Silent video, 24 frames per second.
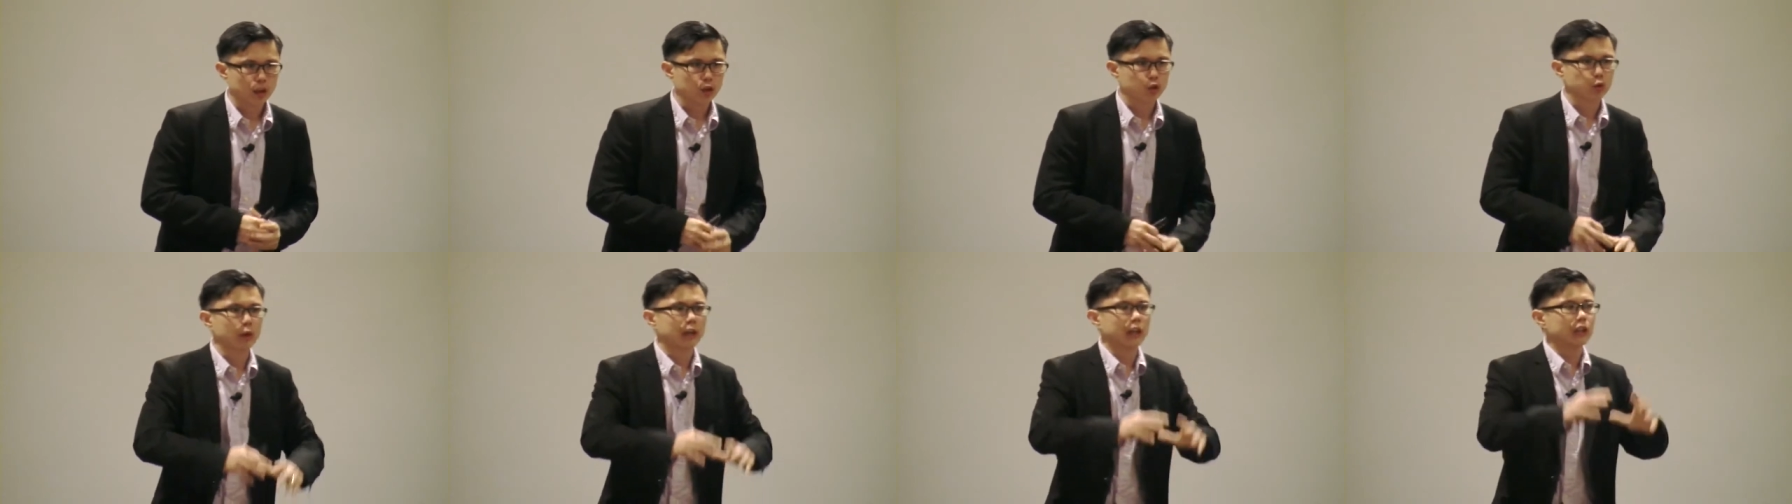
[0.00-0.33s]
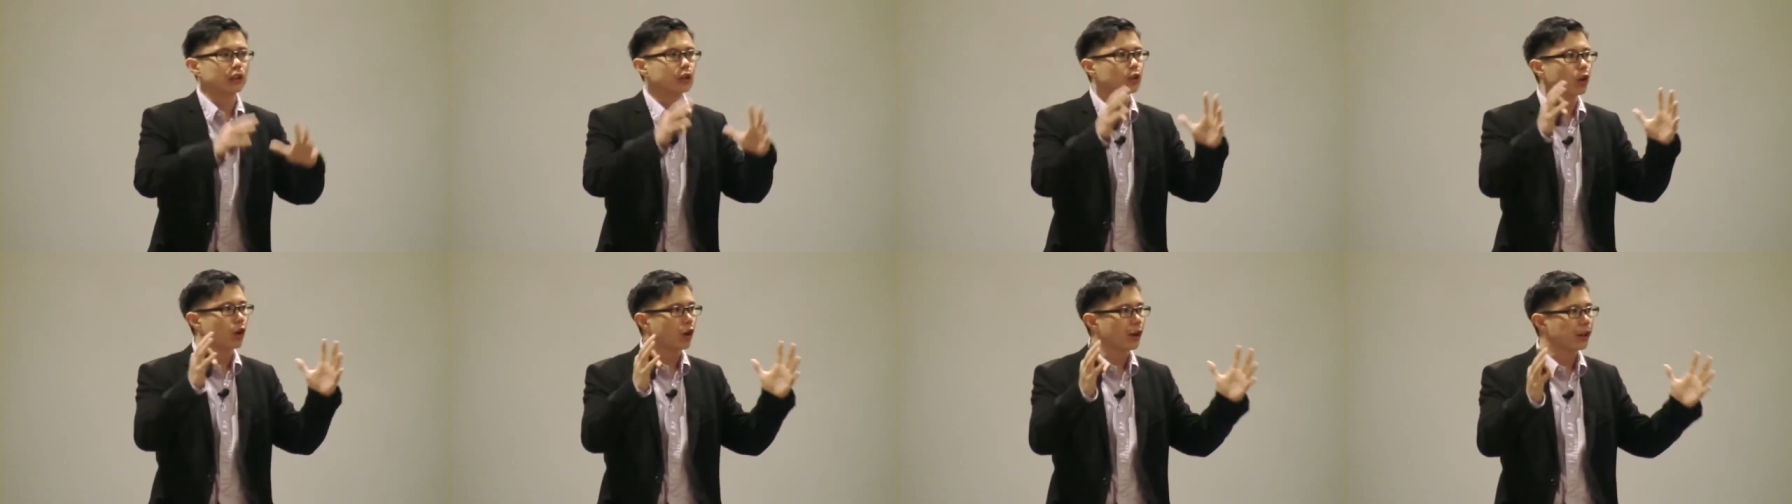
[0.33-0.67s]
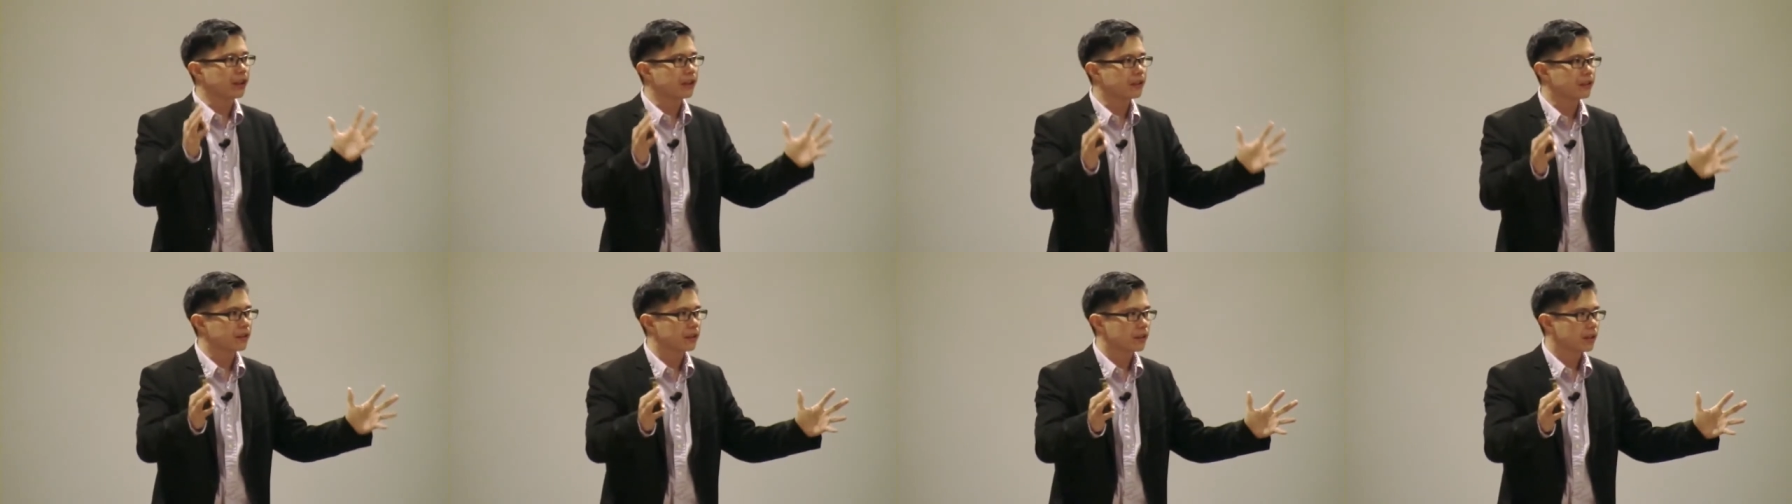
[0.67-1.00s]
to
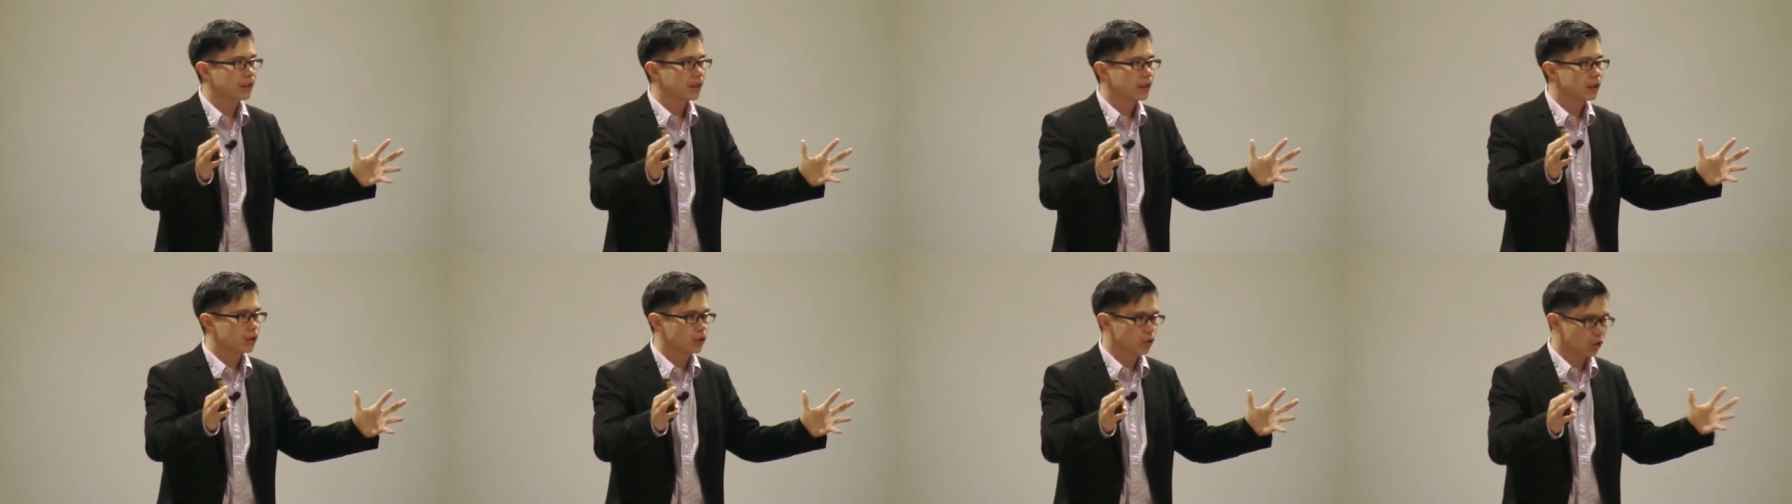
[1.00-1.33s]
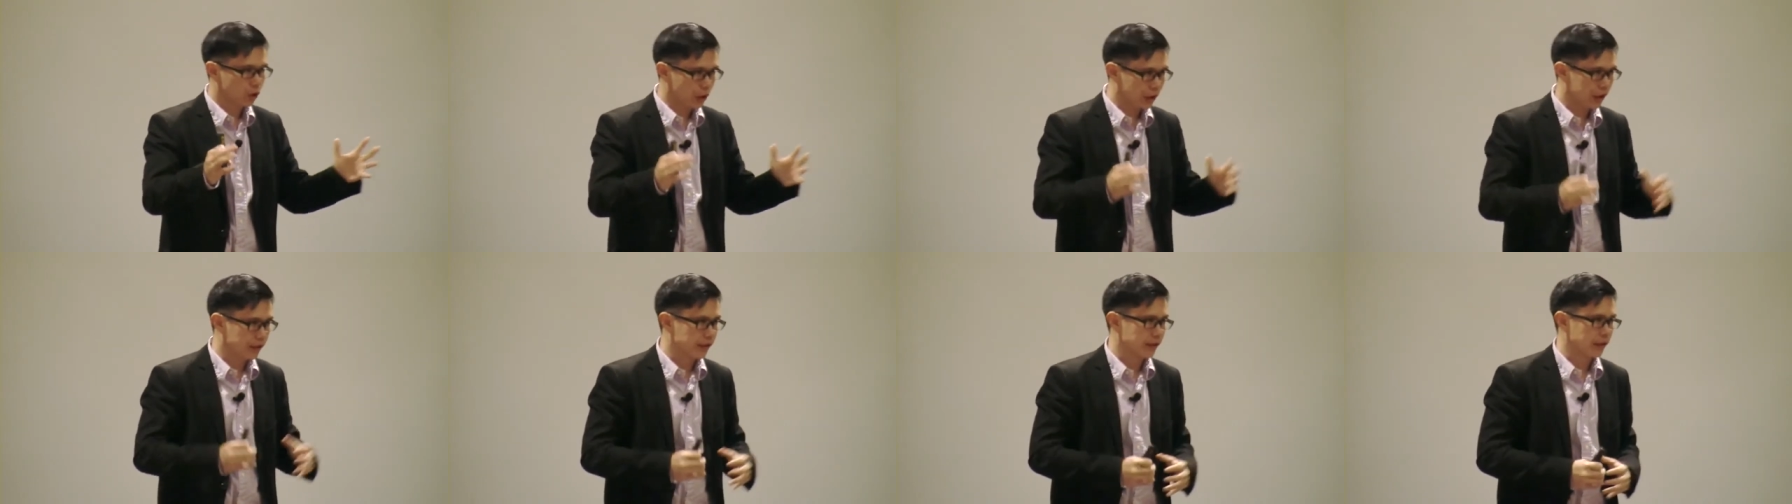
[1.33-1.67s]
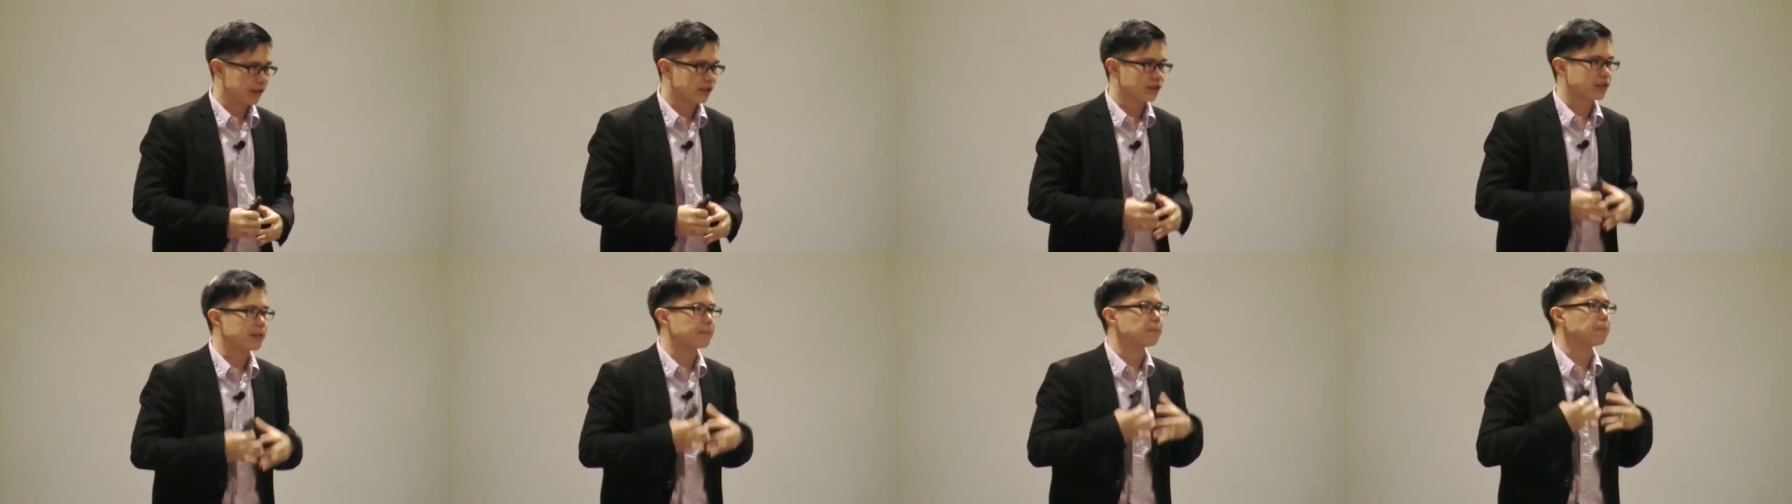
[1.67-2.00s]
anoint
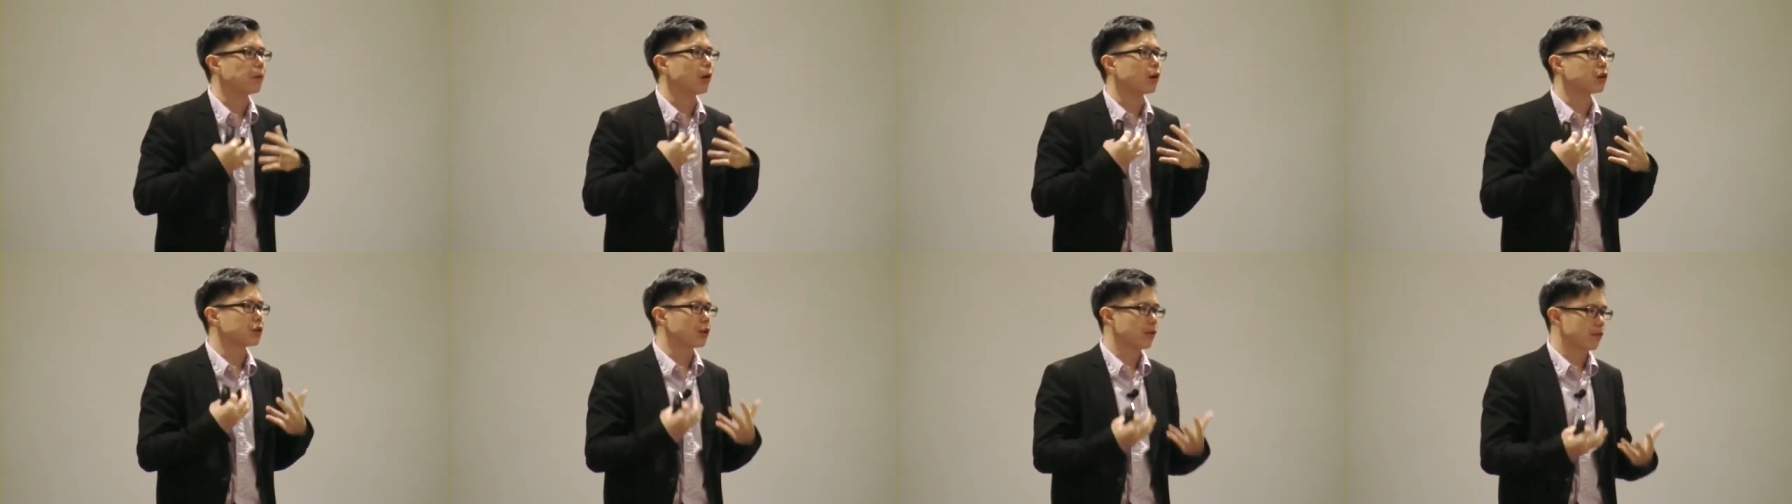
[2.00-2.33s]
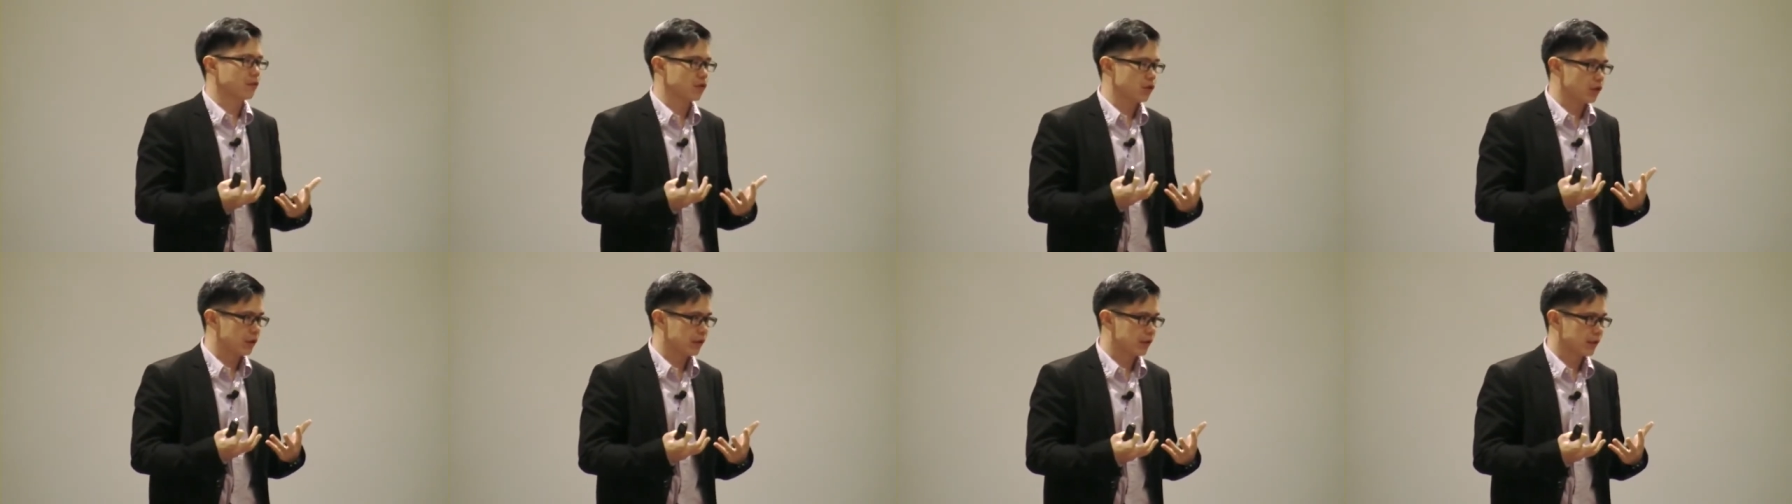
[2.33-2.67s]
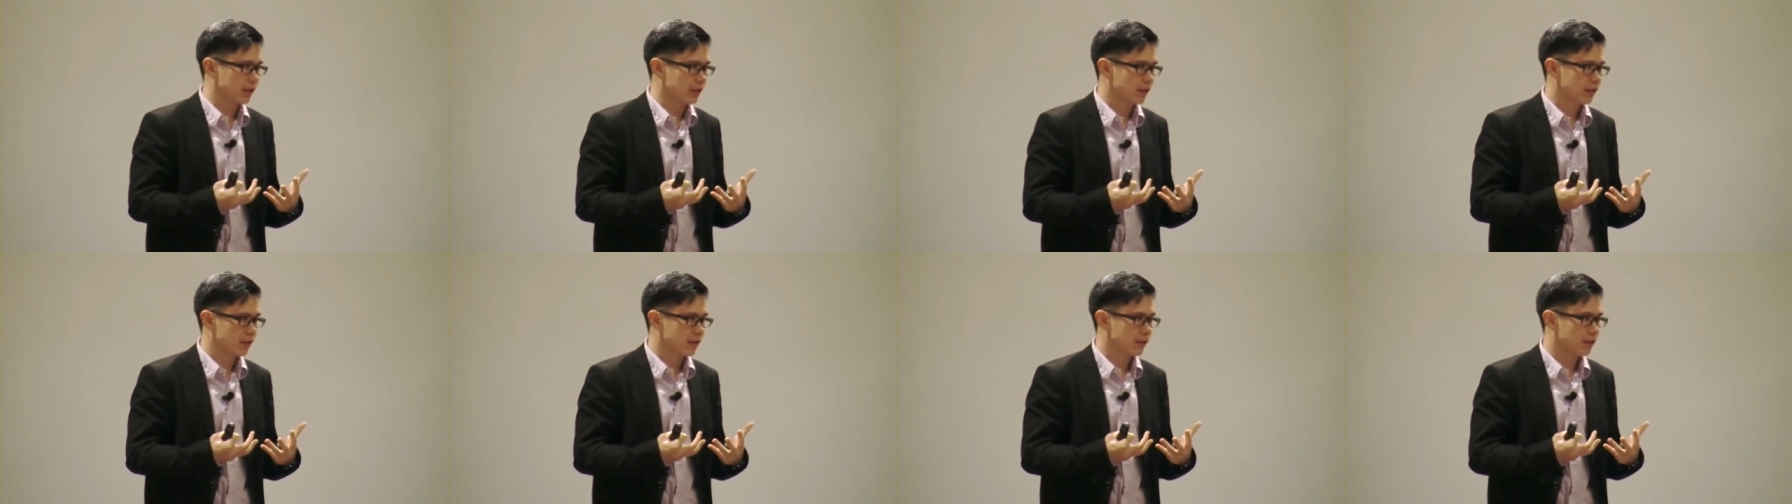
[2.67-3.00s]
Jesus, the body of
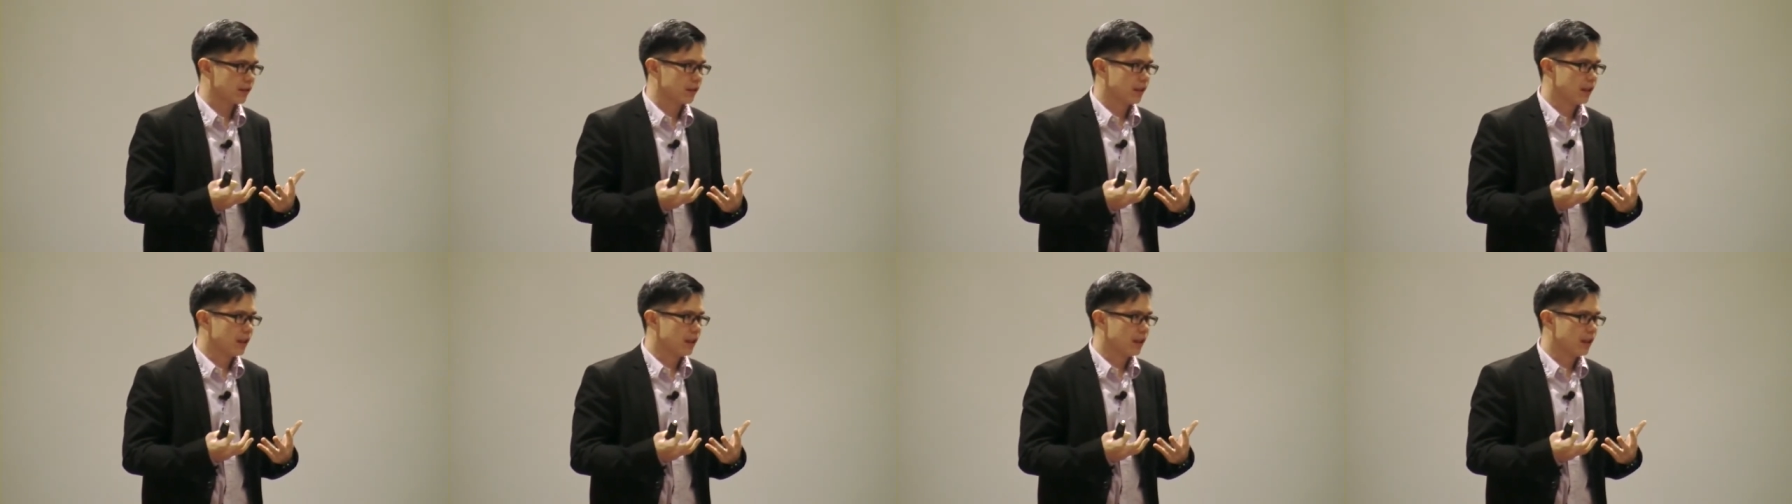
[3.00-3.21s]
Jesus.